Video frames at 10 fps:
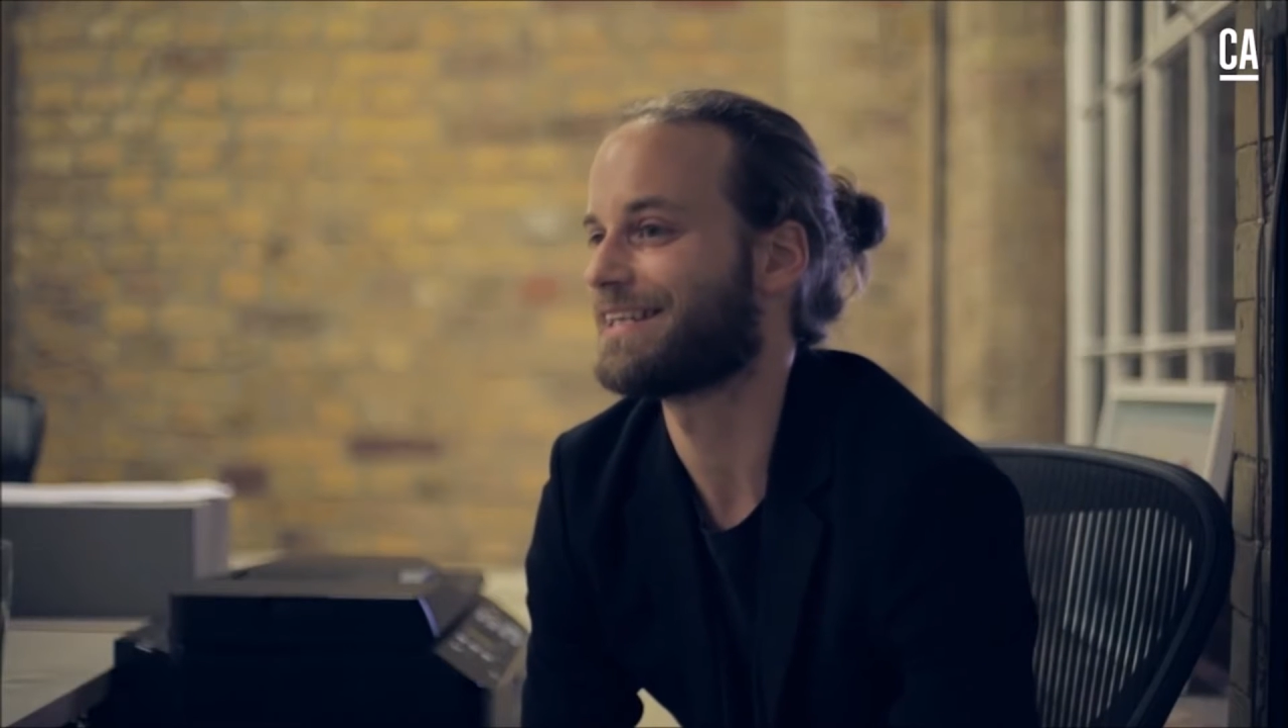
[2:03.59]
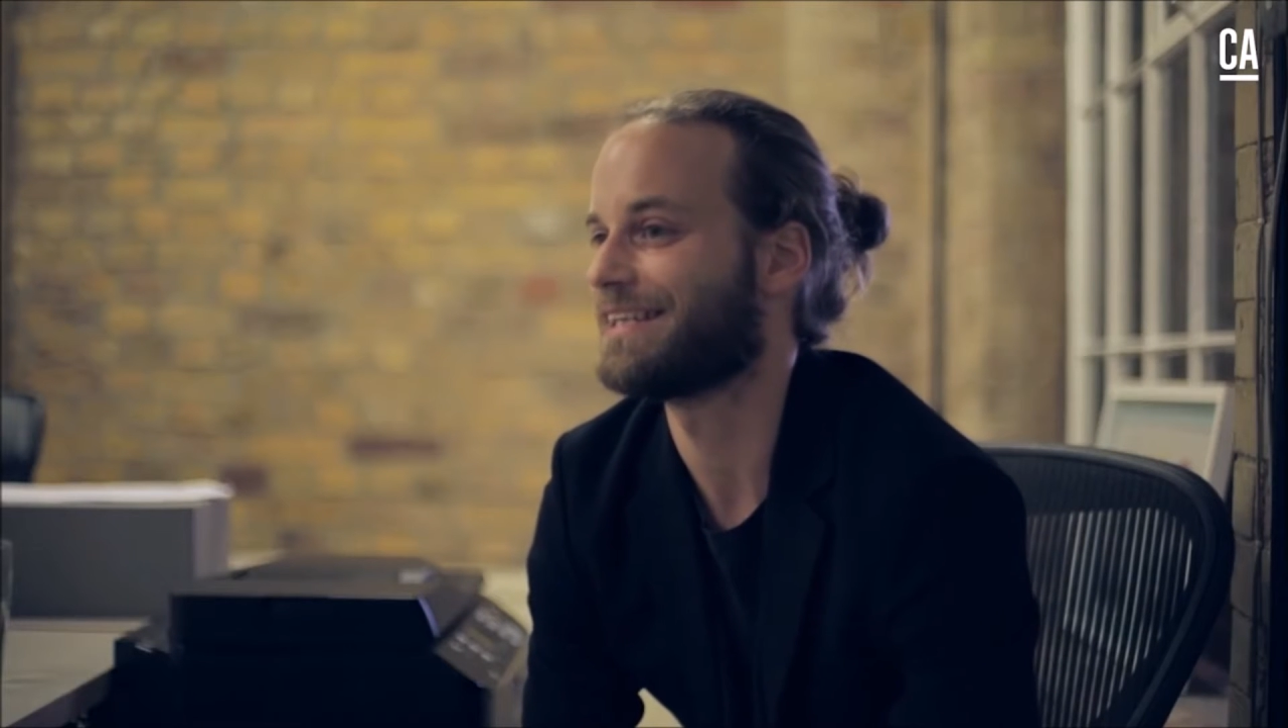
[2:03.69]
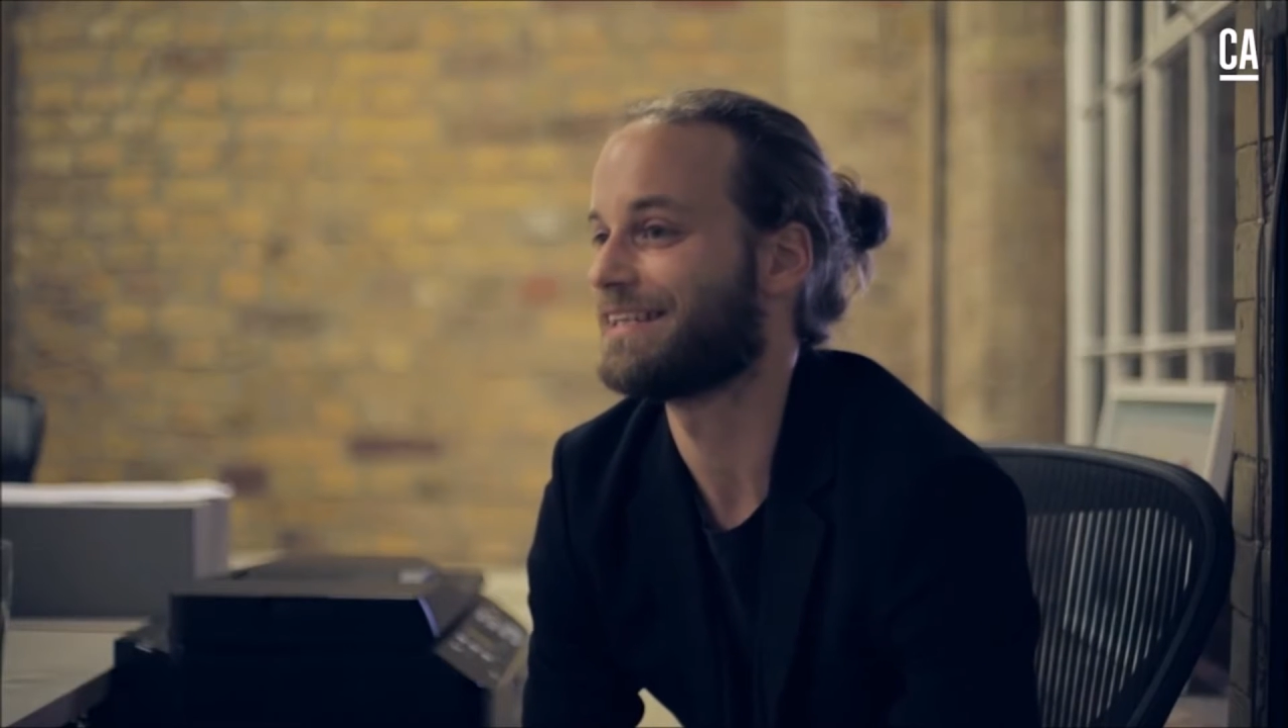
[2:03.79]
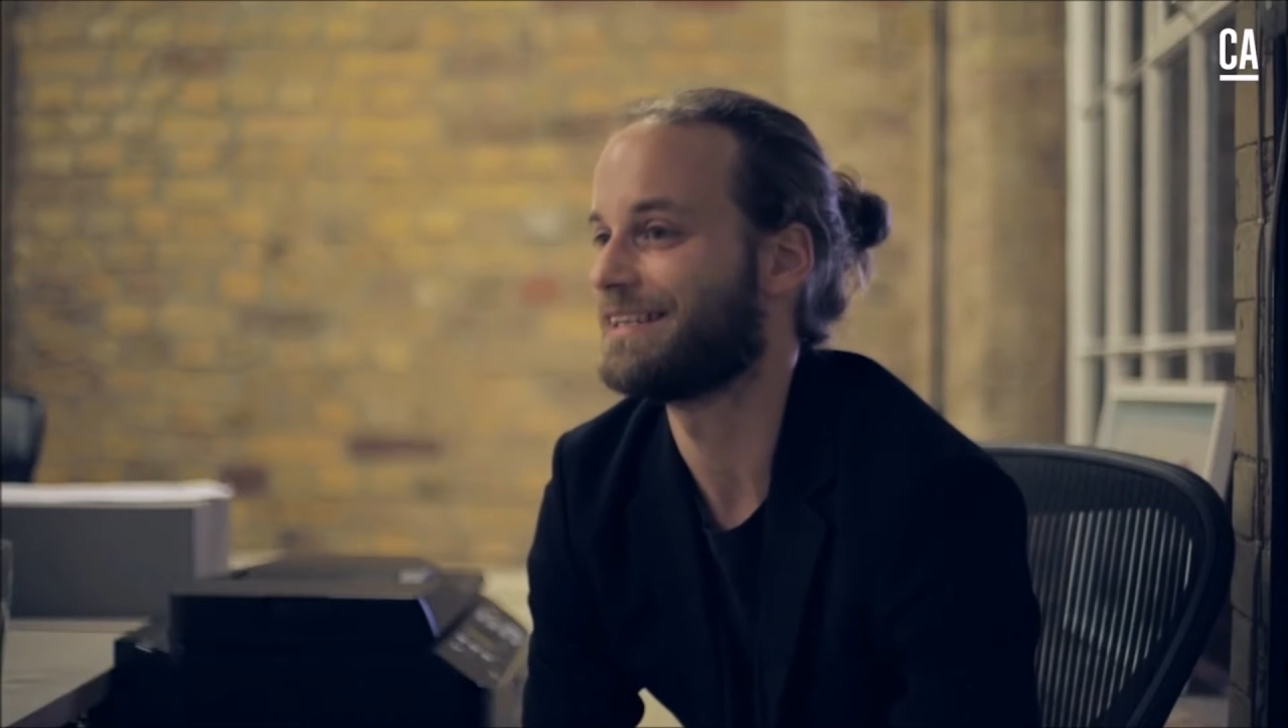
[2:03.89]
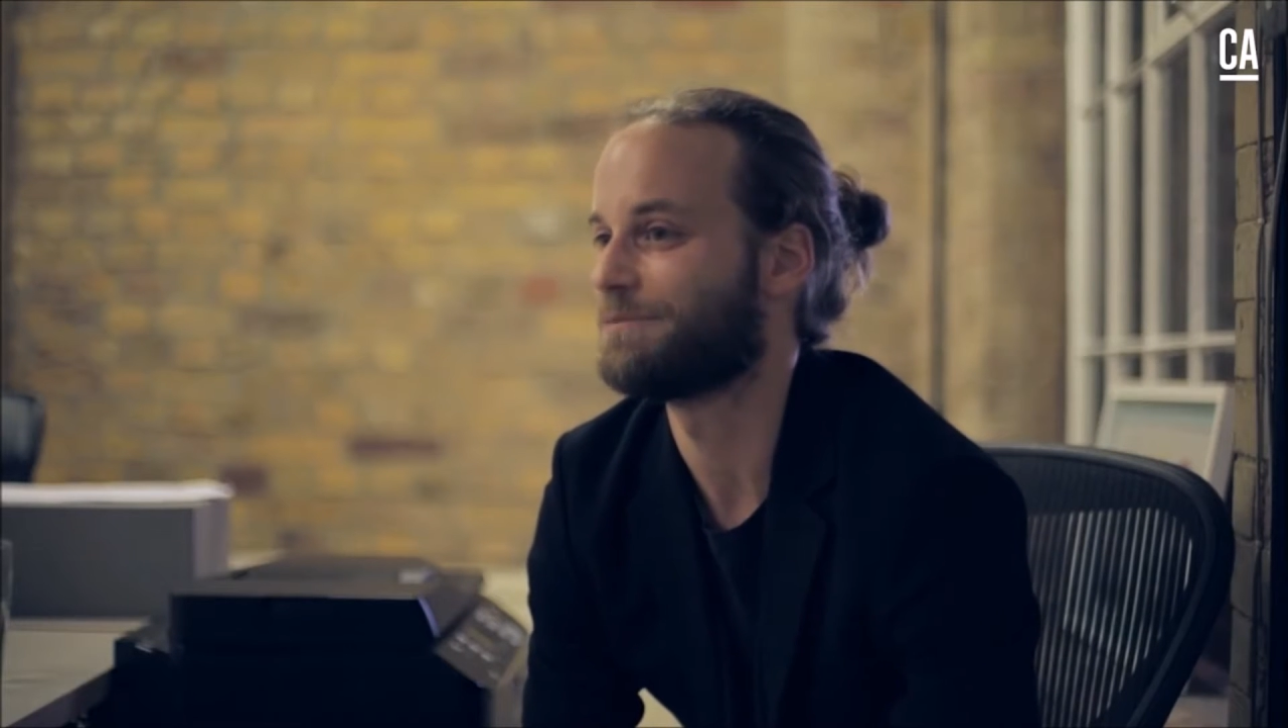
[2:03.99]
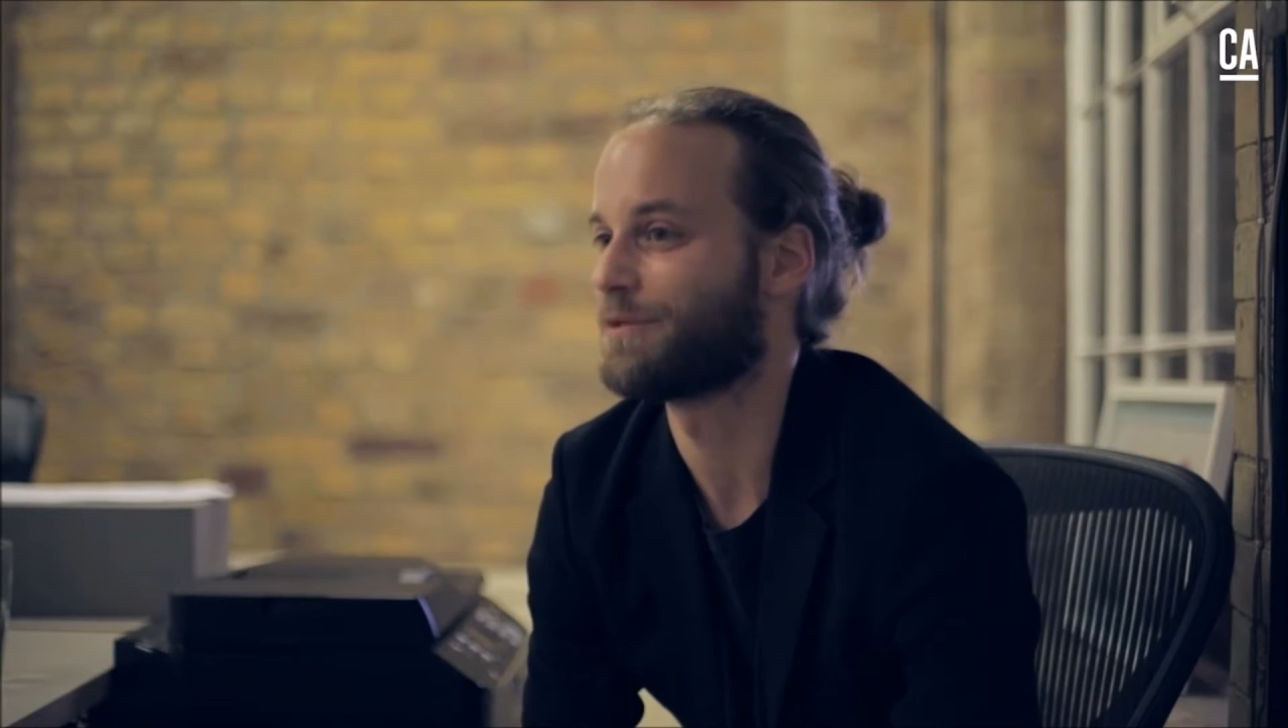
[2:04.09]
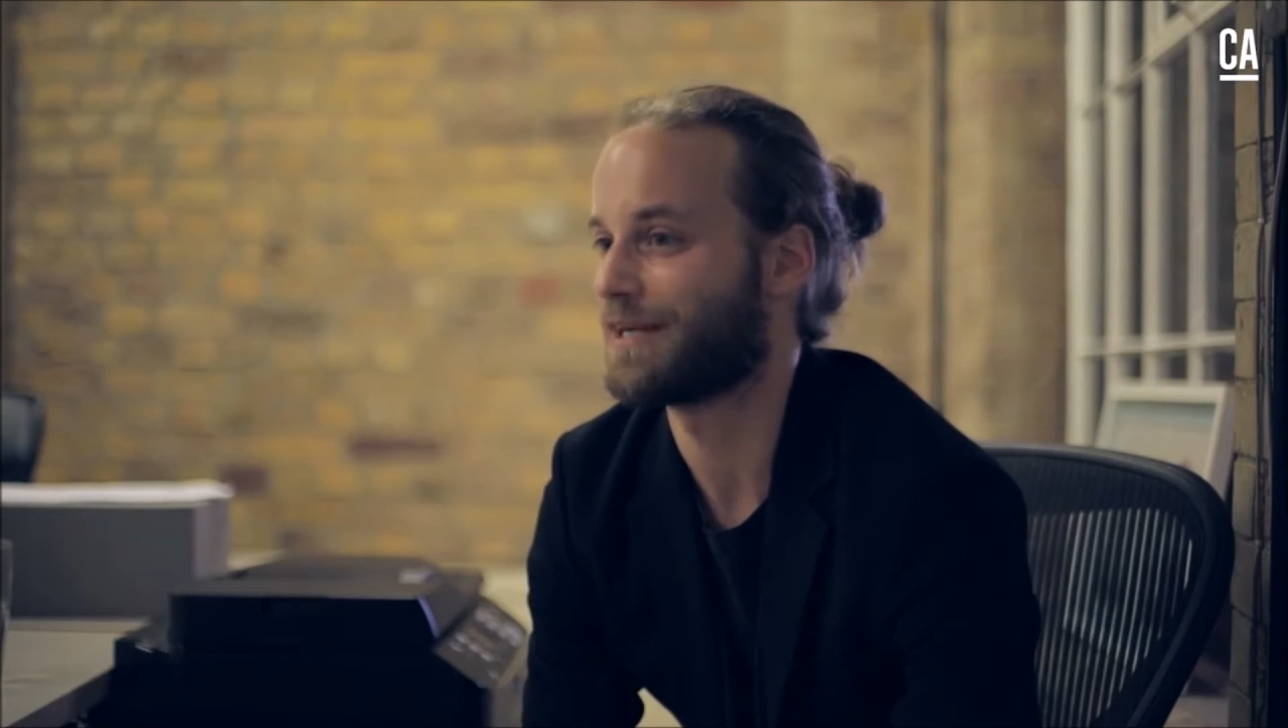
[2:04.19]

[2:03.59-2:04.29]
the